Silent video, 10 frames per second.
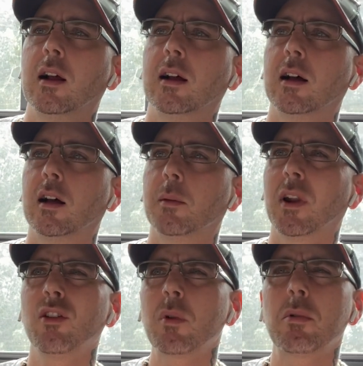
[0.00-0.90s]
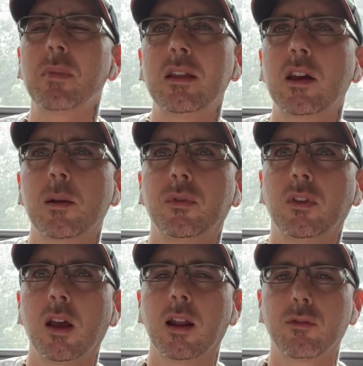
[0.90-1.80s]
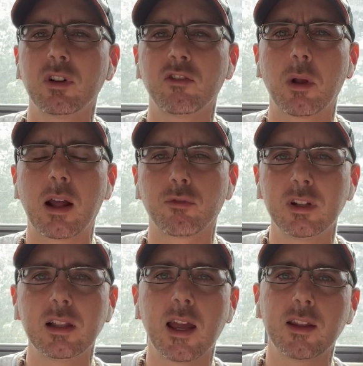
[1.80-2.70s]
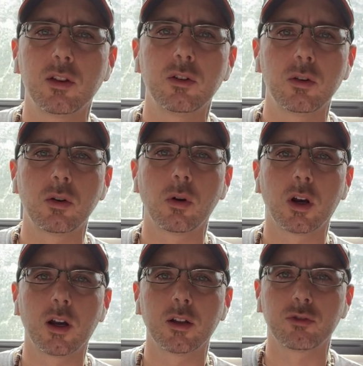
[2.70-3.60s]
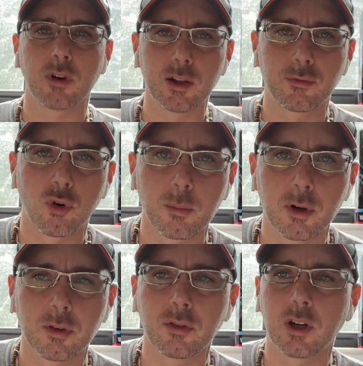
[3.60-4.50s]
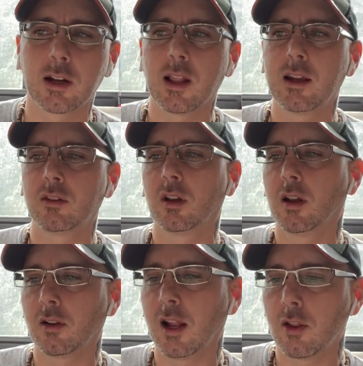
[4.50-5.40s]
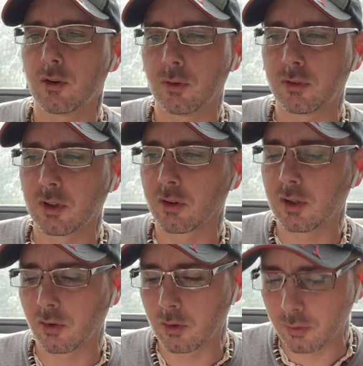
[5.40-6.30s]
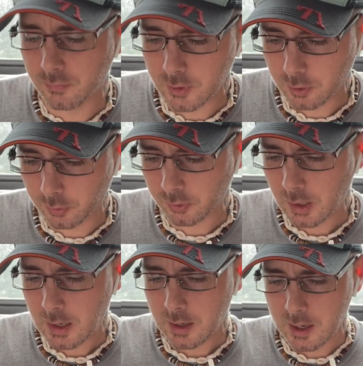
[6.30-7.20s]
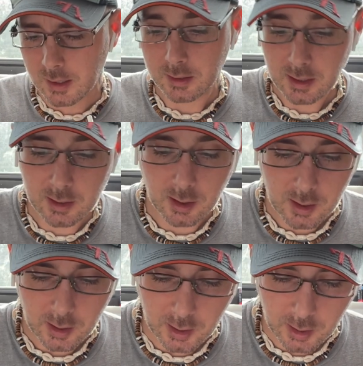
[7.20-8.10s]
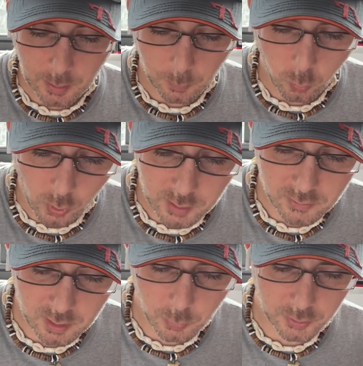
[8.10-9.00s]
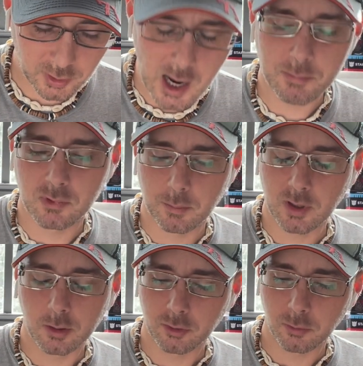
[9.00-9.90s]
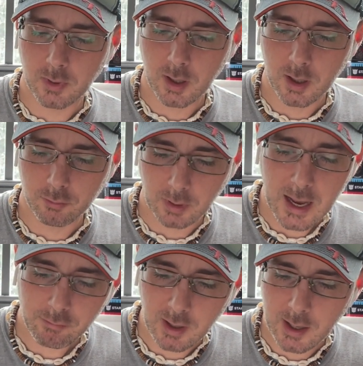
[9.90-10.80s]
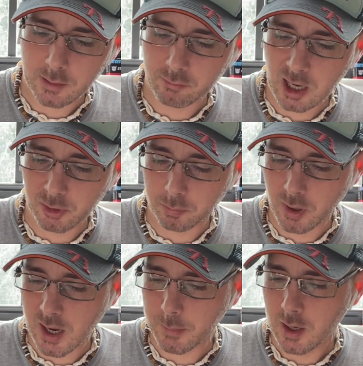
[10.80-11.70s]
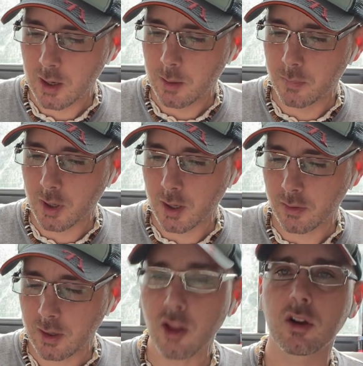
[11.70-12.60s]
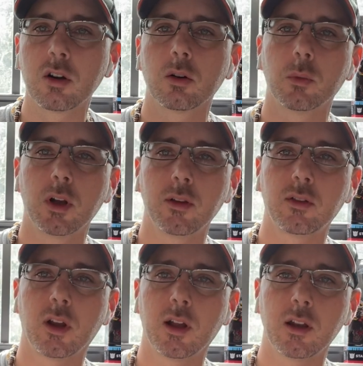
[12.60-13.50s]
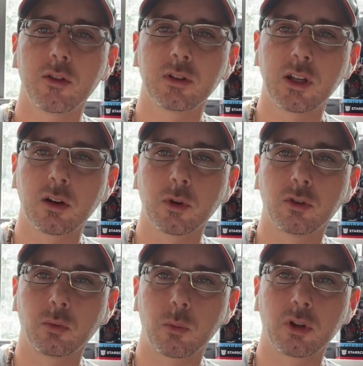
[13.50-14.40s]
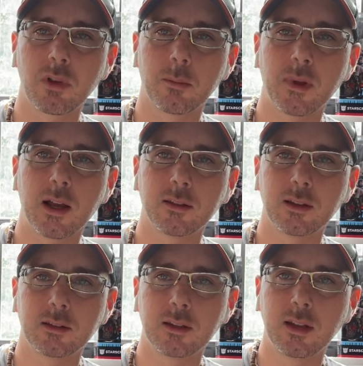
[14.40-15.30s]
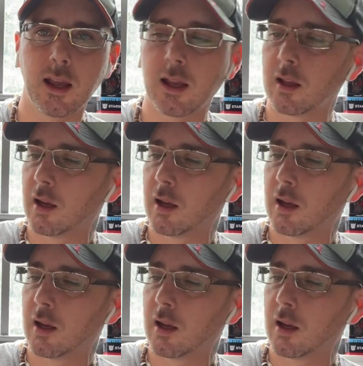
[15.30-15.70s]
I don't remember being that upset. I really liked the new Transformers, and I liked a lot of the new series and the new figures. And again, one of them was Hot Rod, Rodimus Prime, but the other was another leader, which is what we're going to be unboxing today,